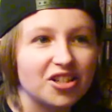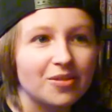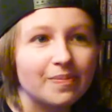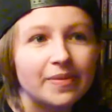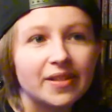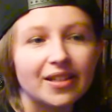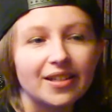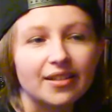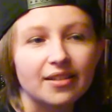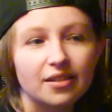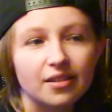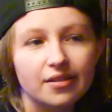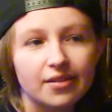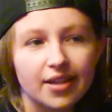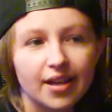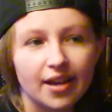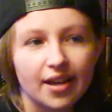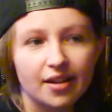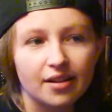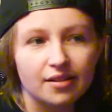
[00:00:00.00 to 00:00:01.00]
just be like, you
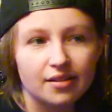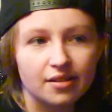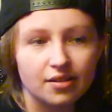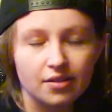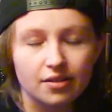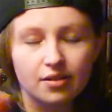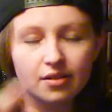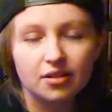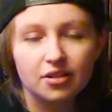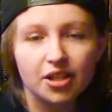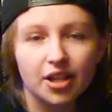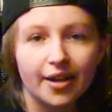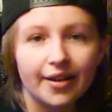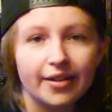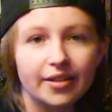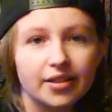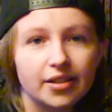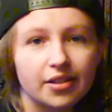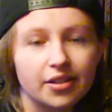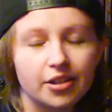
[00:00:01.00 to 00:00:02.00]
can't do the
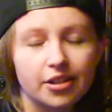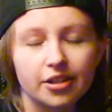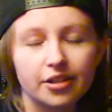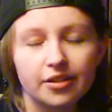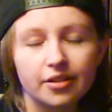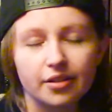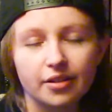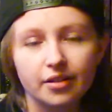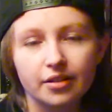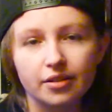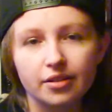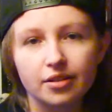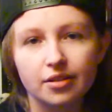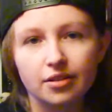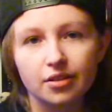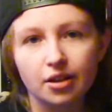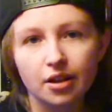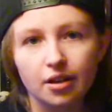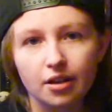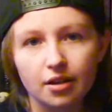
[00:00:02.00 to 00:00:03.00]
challenge because you didn't
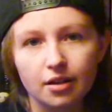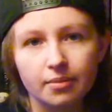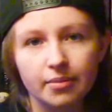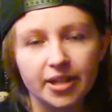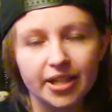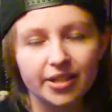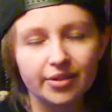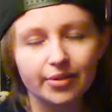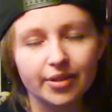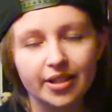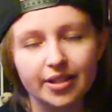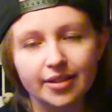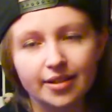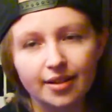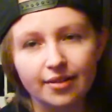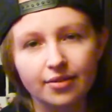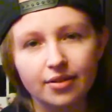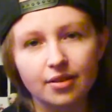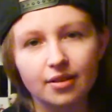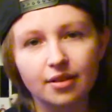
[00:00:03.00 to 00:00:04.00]
start on May
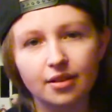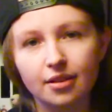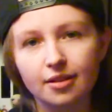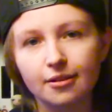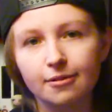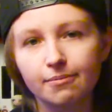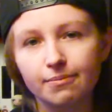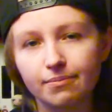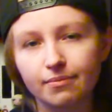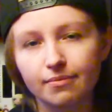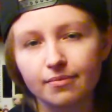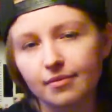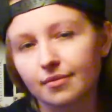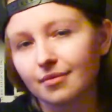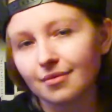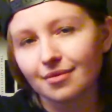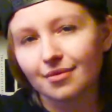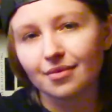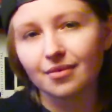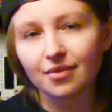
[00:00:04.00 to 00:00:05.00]
27th.
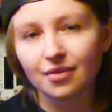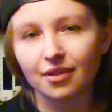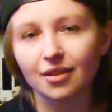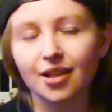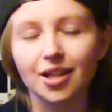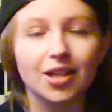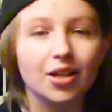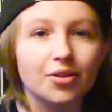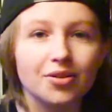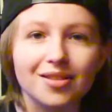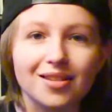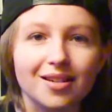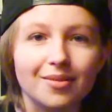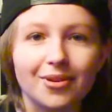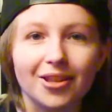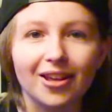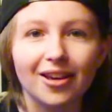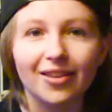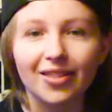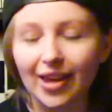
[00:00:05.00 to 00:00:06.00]
Like, no one's gonna
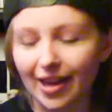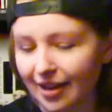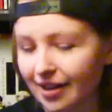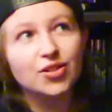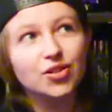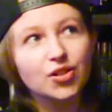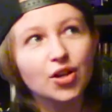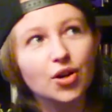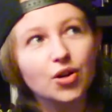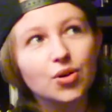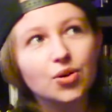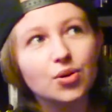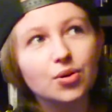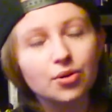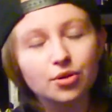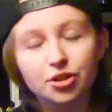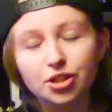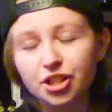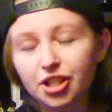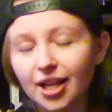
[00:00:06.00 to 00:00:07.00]
be like that.
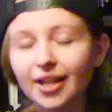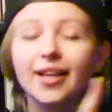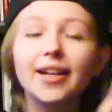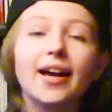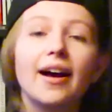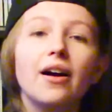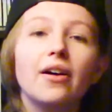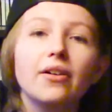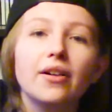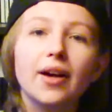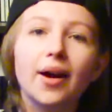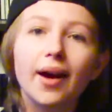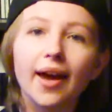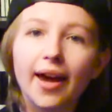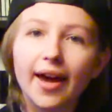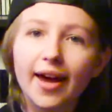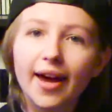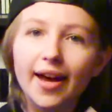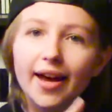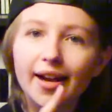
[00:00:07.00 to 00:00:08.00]
So check it out,
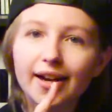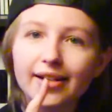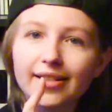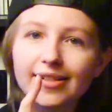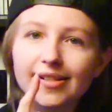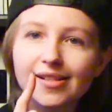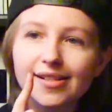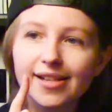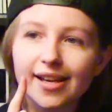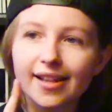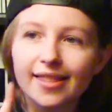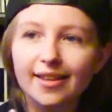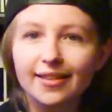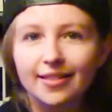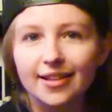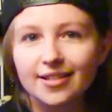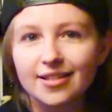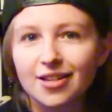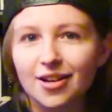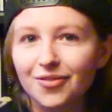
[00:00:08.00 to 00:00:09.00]
and I think
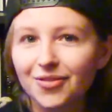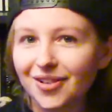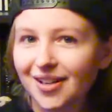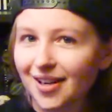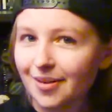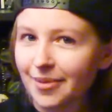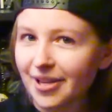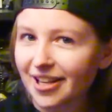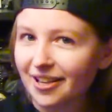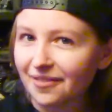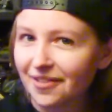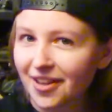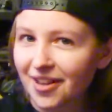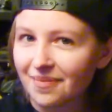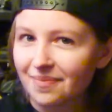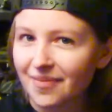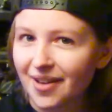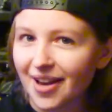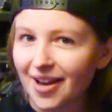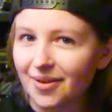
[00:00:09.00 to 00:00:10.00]
that's all for now, Manic
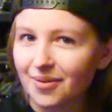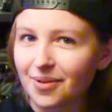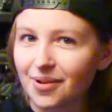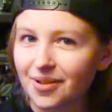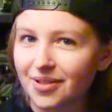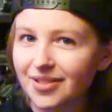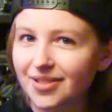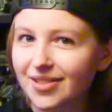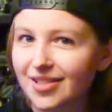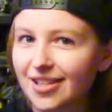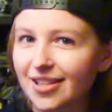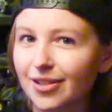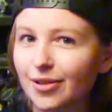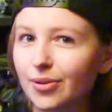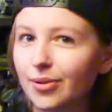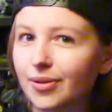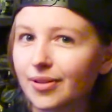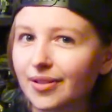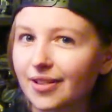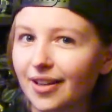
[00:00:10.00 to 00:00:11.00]
Fam. I will see
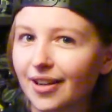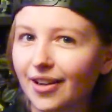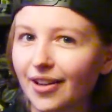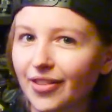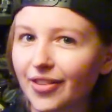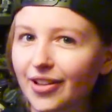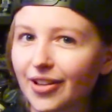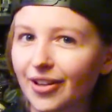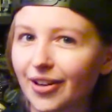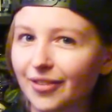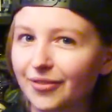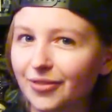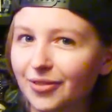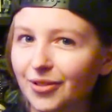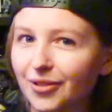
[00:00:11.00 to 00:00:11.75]
you on the con